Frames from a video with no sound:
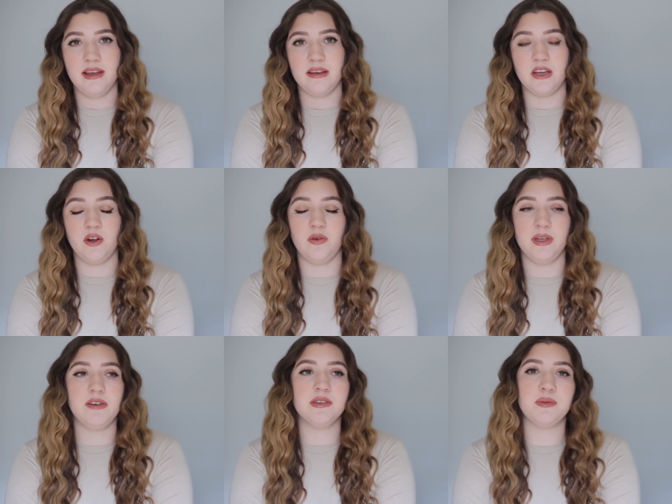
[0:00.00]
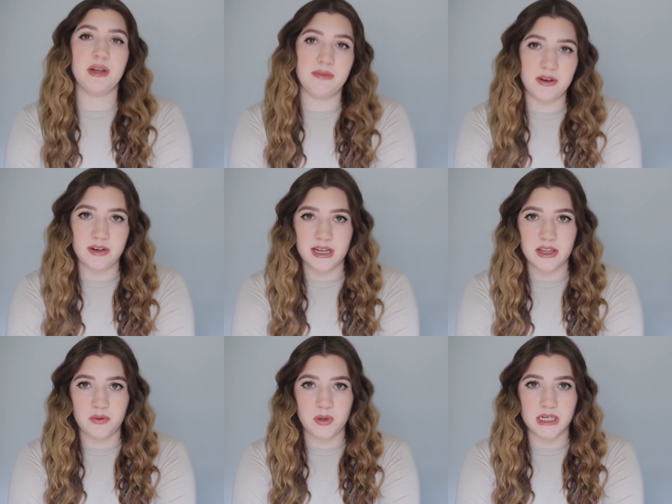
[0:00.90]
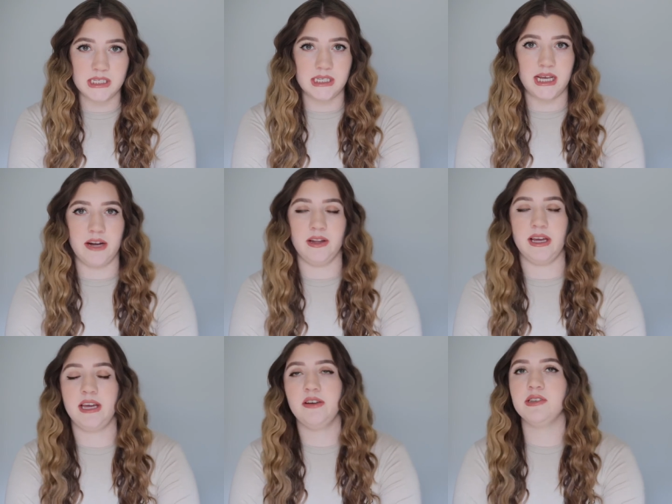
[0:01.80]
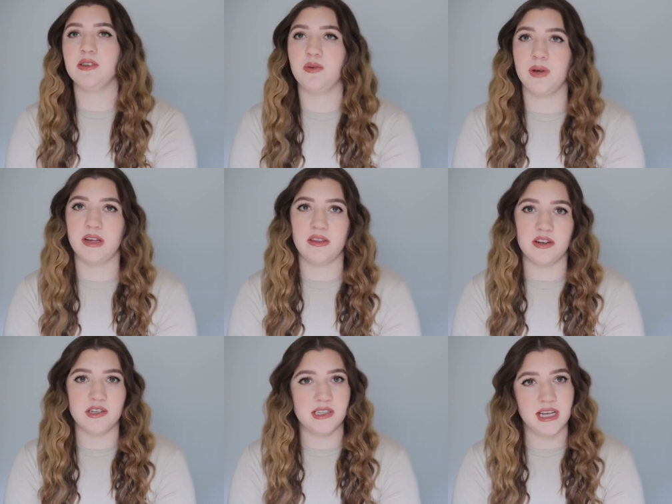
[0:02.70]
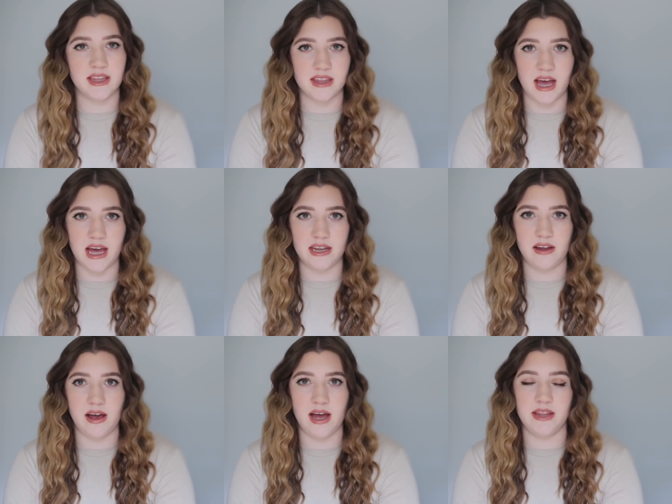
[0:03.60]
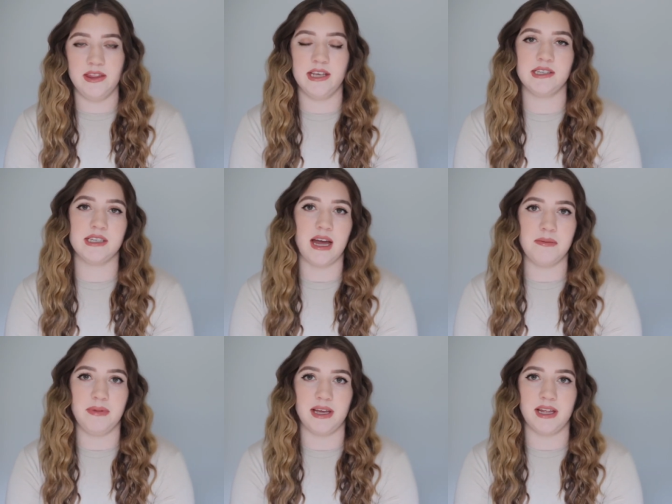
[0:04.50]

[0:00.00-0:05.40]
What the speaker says: you know, here's what I'm learning in the Word today, or like here's a quick Thursday thought on this topic,